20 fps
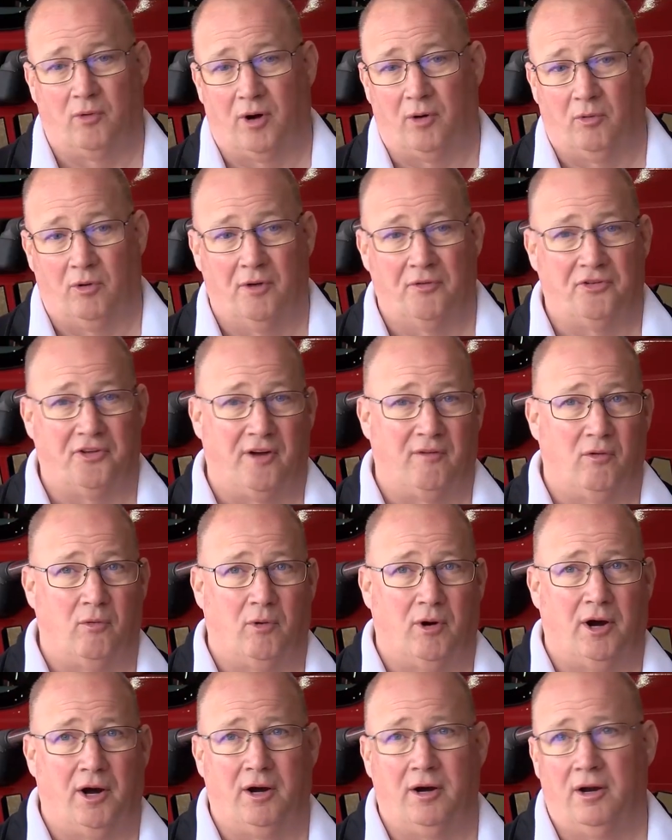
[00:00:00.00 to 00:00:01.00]
roofs
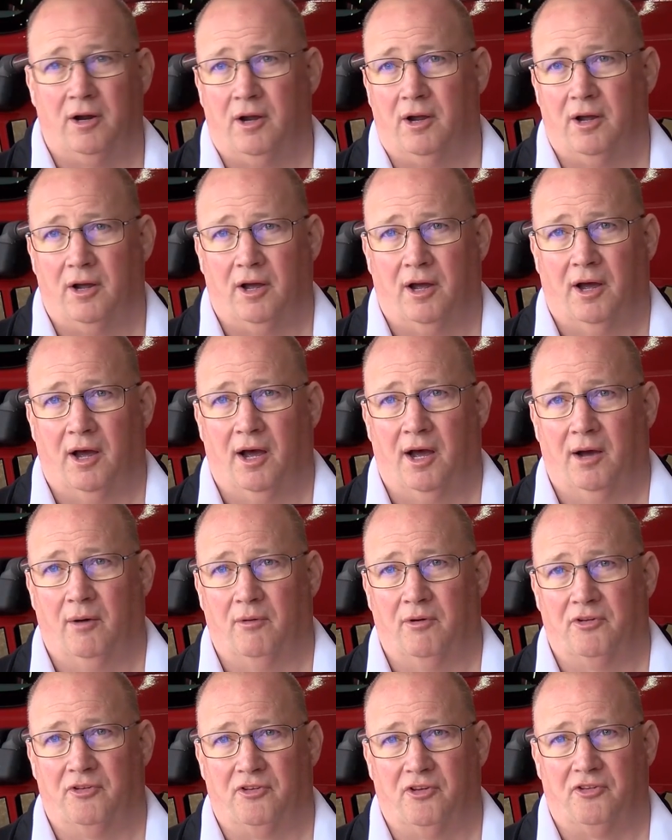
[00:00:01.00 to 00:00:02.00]
everywhere. It
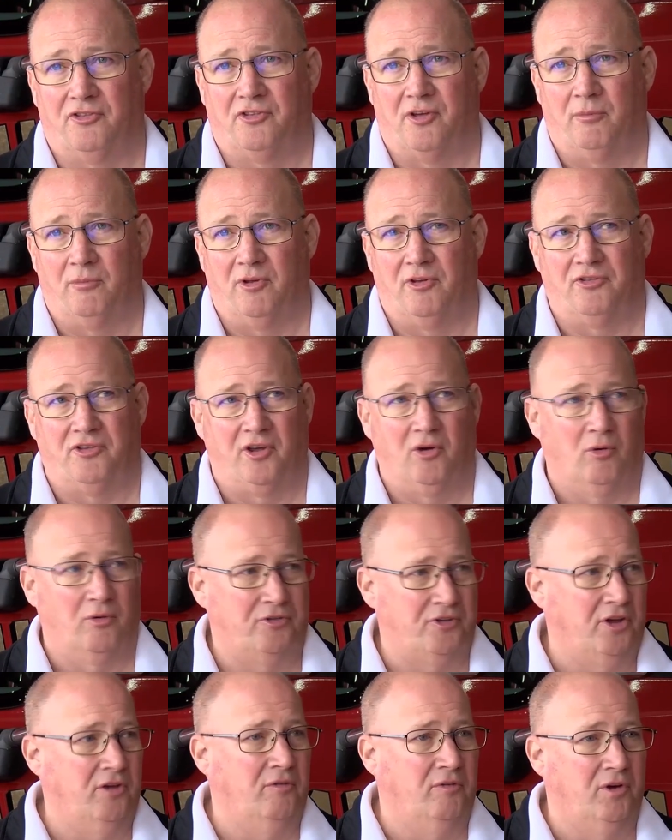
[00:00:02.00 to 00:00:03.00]
was just something you see on
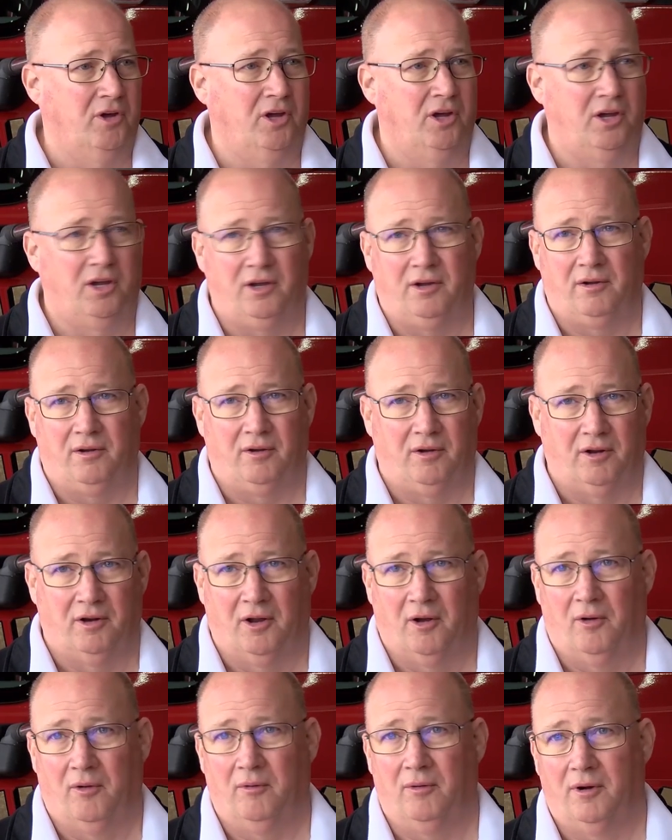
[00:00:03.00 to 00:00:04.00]
TV, you
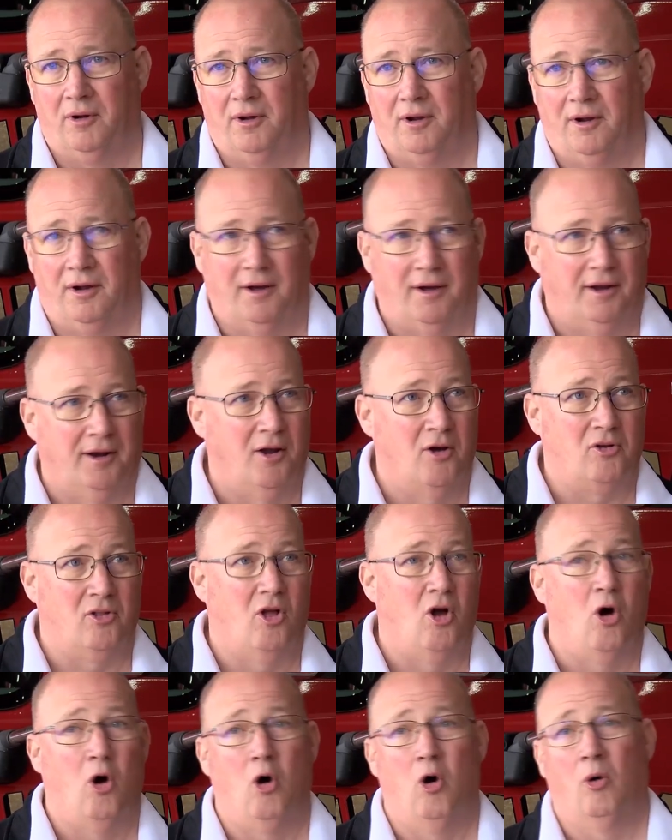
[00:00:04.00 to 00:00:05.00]
know, in
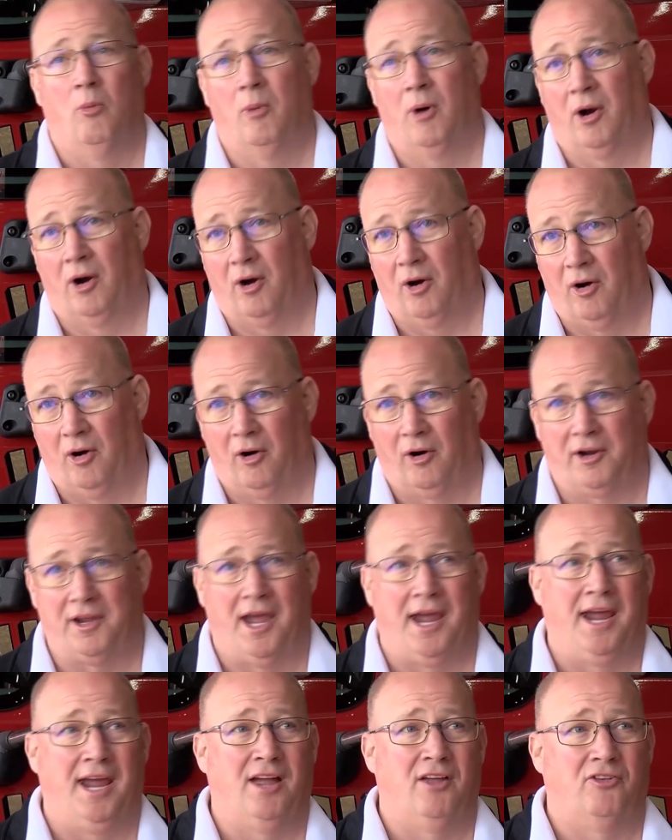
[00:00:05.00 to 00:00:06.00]
Oklahoma or
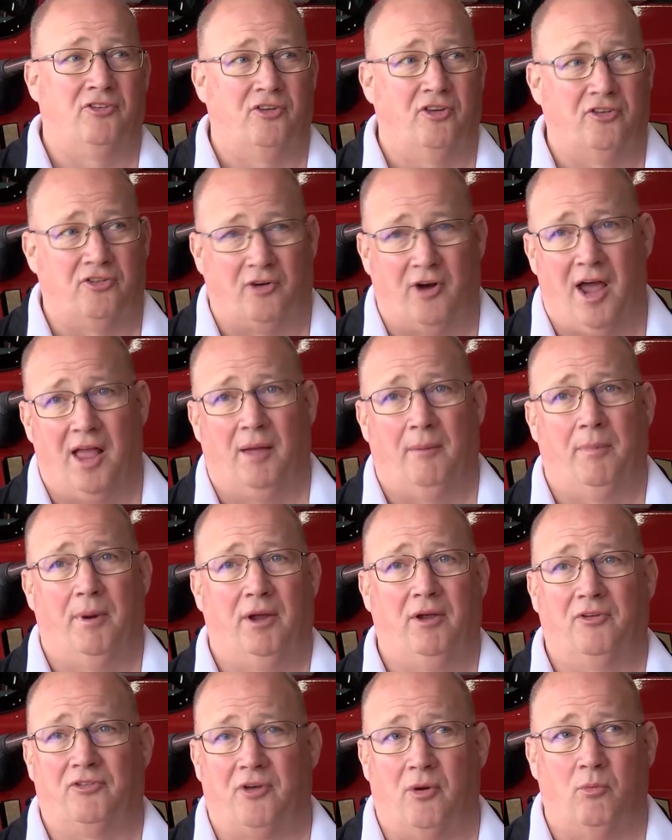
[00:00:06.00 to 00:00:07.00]
Kansas or
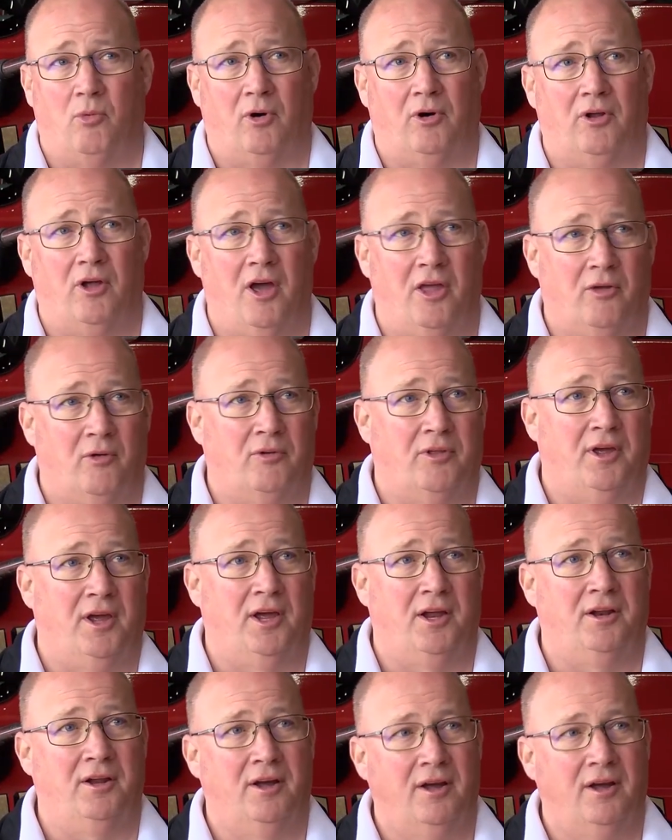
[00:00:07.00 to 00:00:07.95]
Alabama, somewhere other than